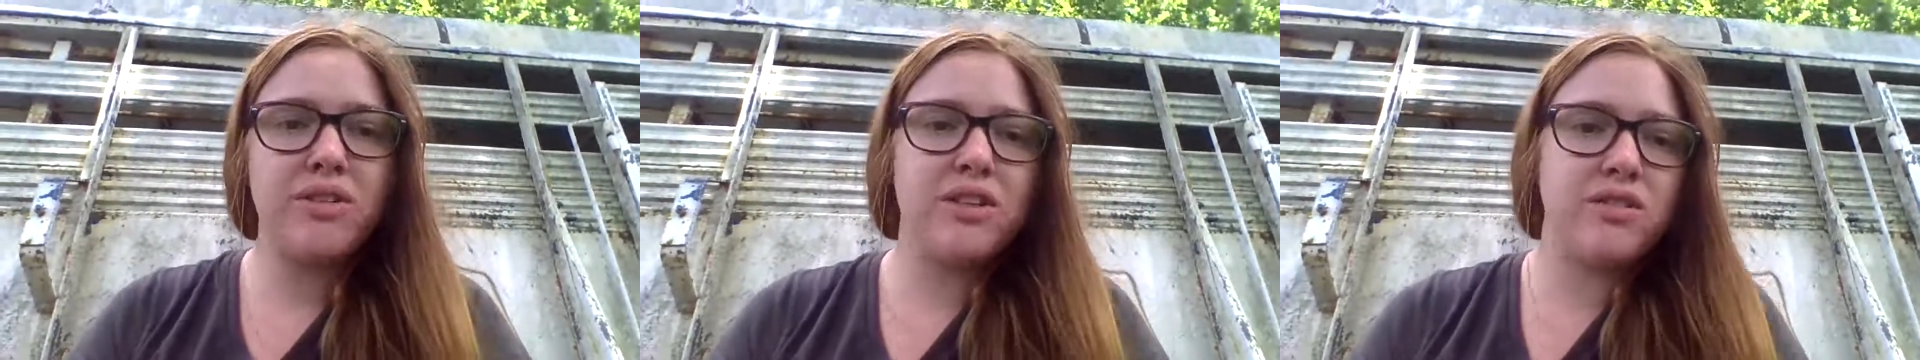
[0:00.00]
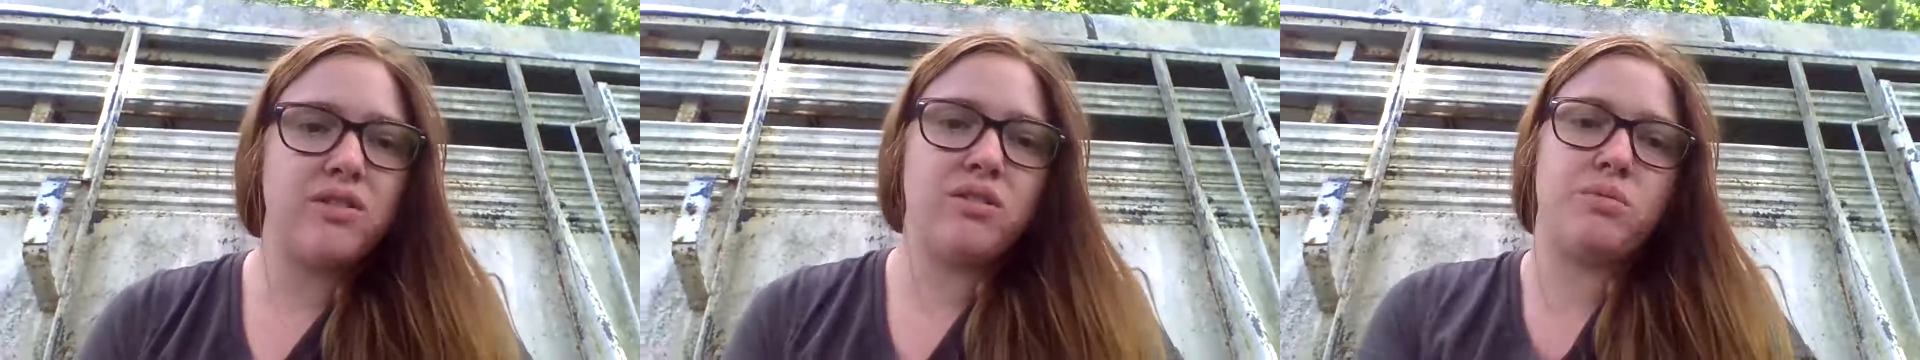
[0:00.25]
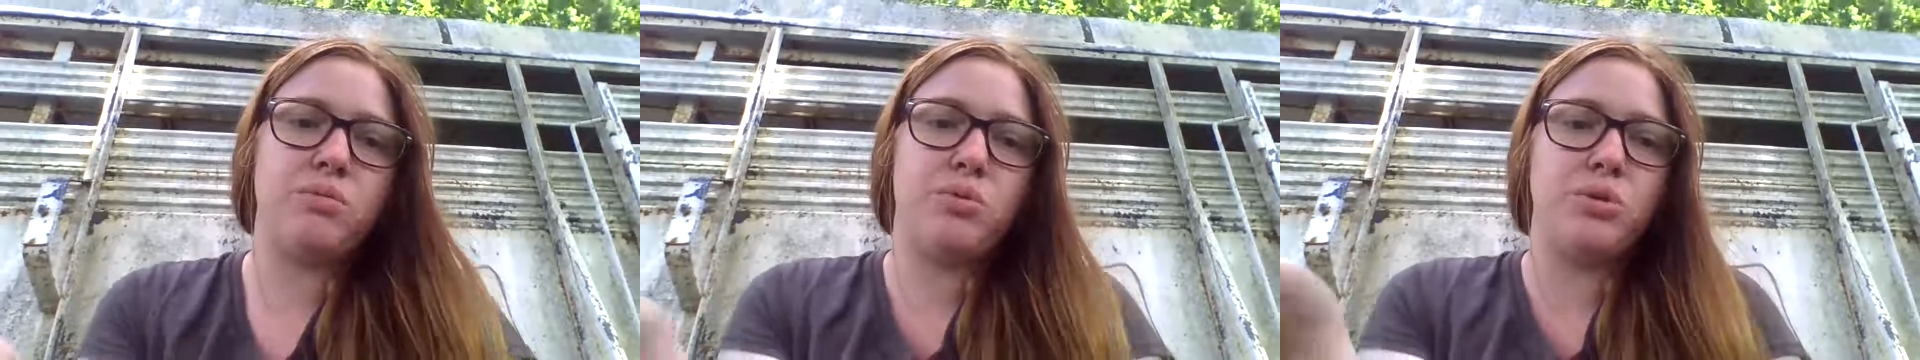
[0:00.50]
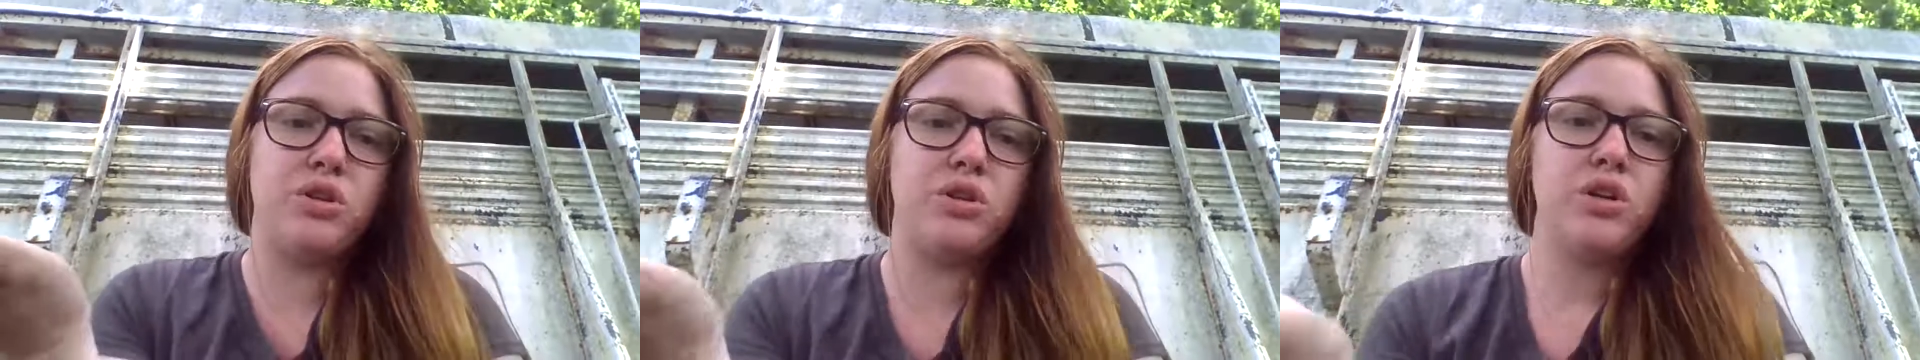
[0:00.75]
distance
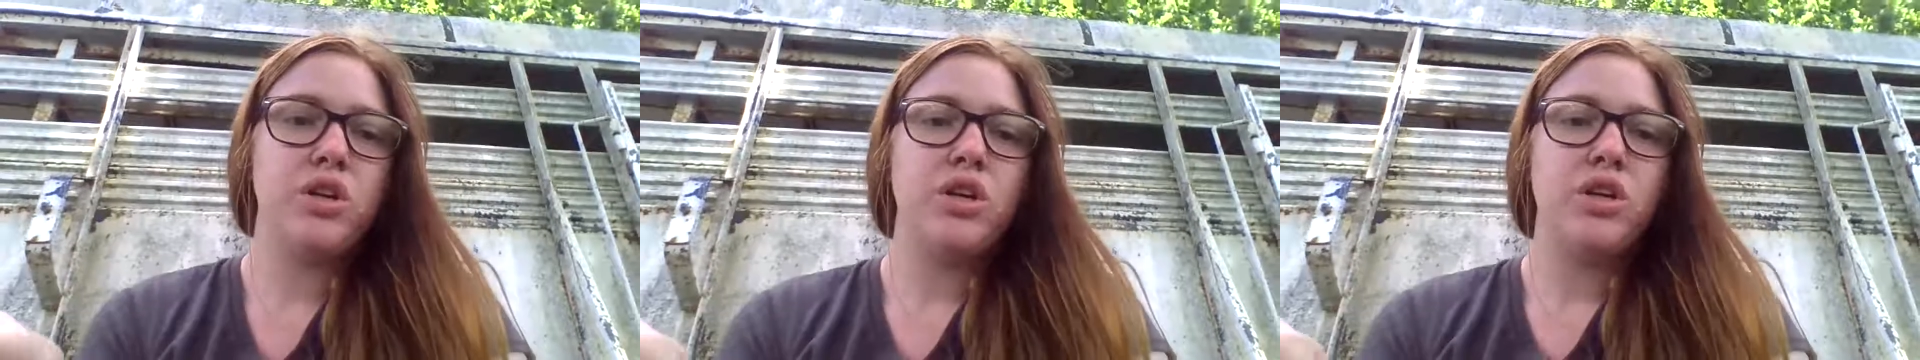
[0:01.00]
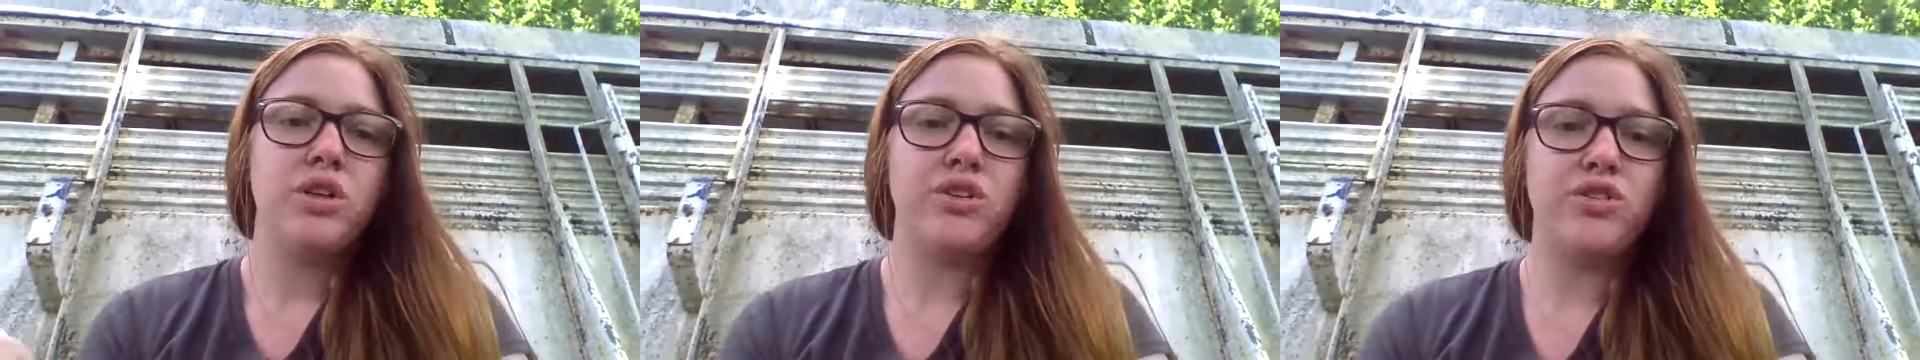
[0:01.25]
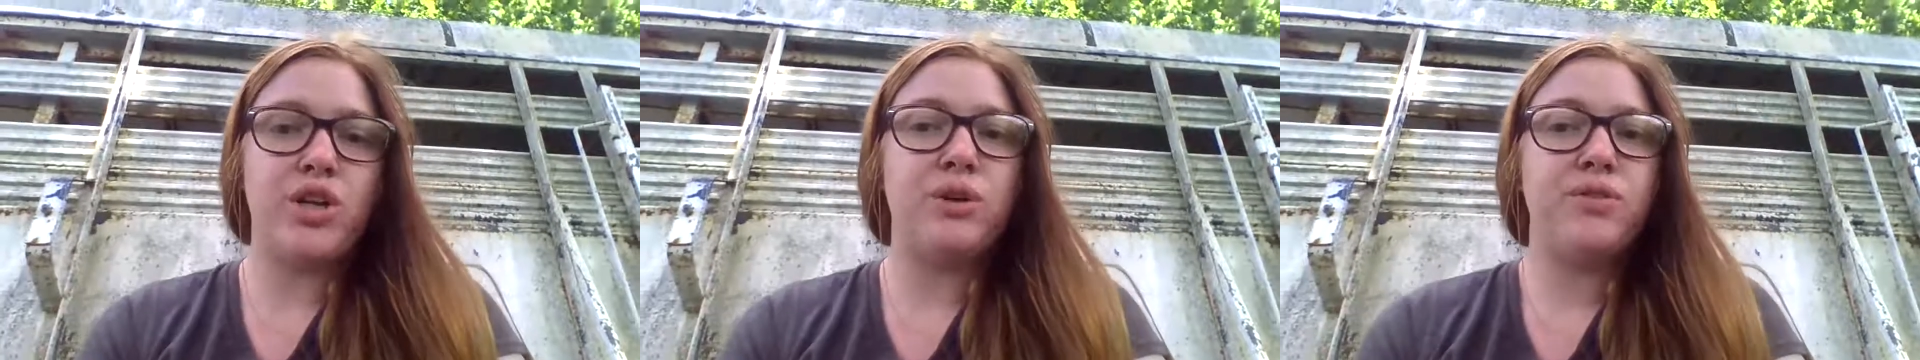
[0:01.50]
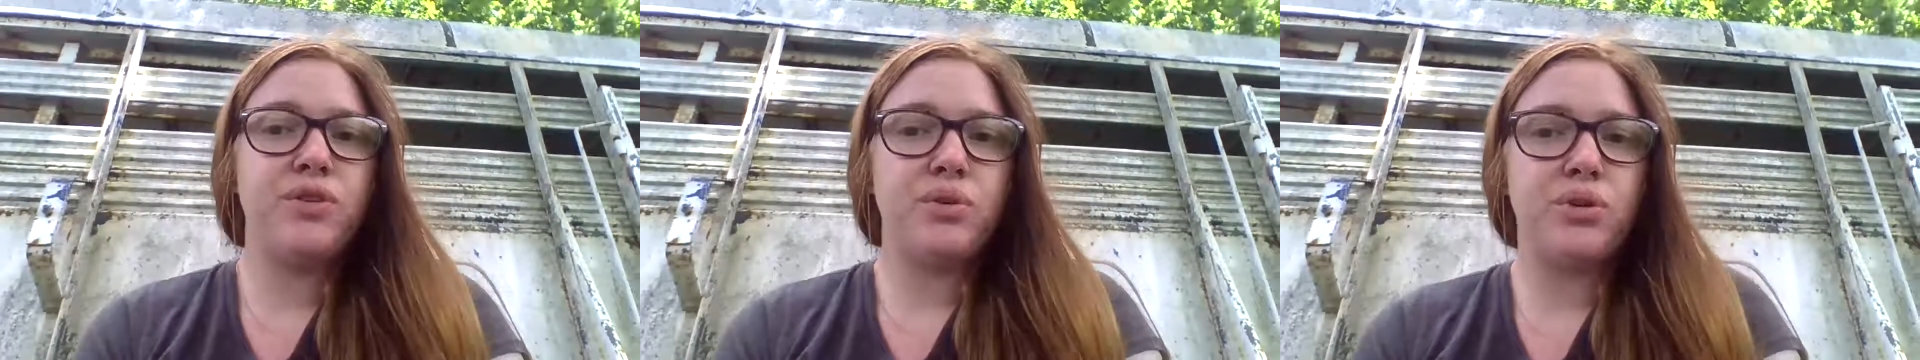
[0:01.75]
between yourself
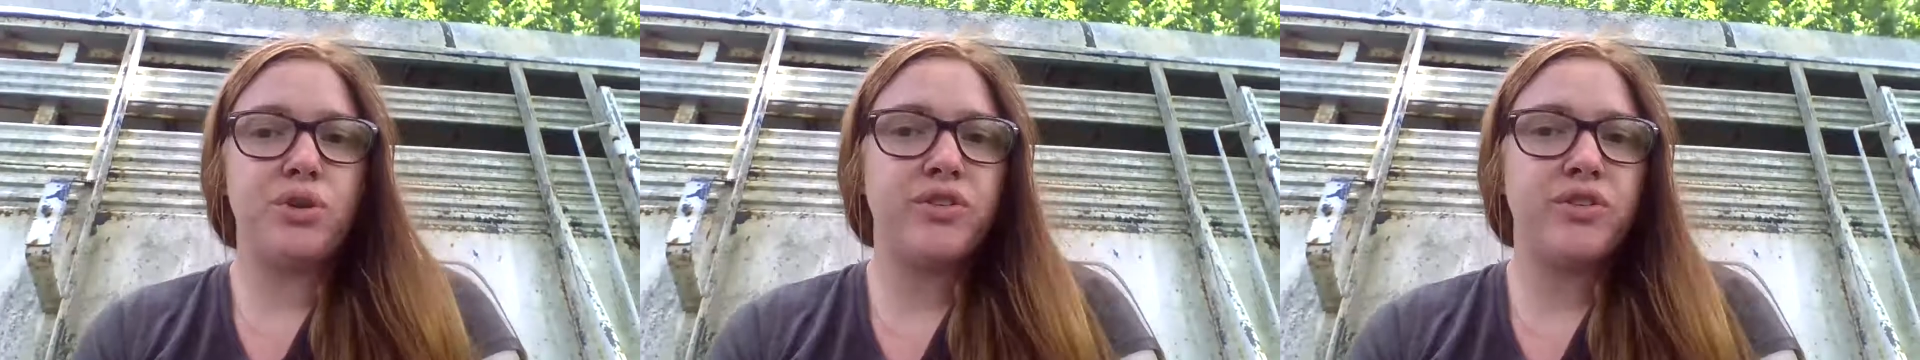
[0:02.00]
and the horse.